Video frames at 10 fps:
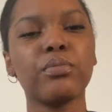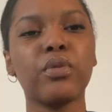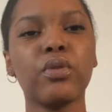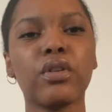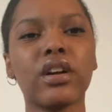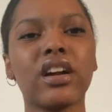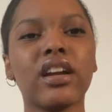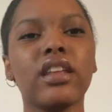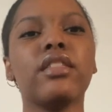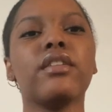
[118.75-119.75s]
more
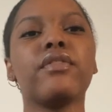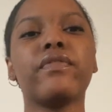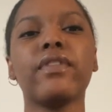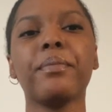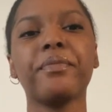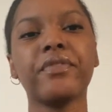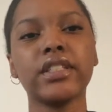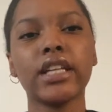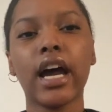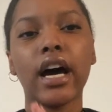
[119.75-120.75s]
in the femme
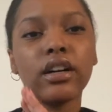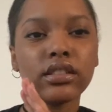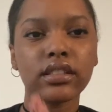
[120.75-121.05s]
fatale